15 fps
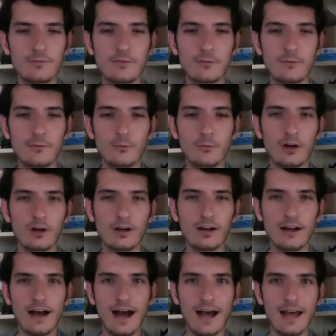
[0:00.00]
For work,
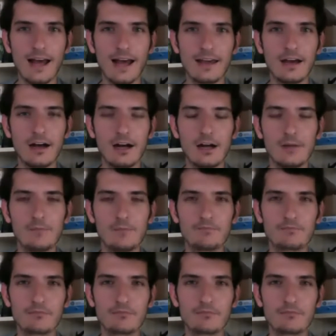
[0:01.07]
I